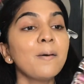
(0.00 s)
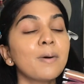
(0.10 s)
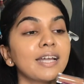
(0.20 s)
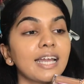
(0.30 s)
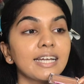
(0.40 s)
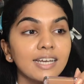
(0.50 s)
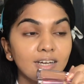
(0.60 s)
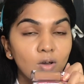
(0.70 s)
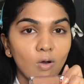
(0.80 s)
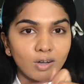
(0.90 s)
but I
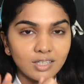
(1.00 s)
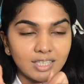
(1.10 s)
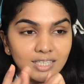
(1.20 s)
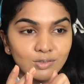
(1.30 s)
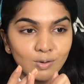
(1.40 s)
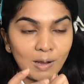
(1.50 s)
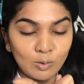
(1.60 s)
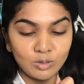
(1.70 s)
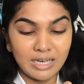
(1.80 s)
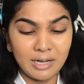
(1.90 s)
did order these from
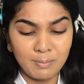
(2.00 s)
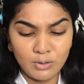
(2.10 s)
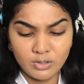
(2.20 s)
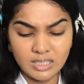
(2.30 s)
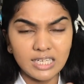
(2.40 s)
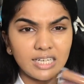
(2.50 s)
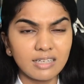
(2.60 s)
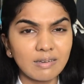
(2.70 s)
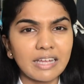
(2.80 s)
outside because in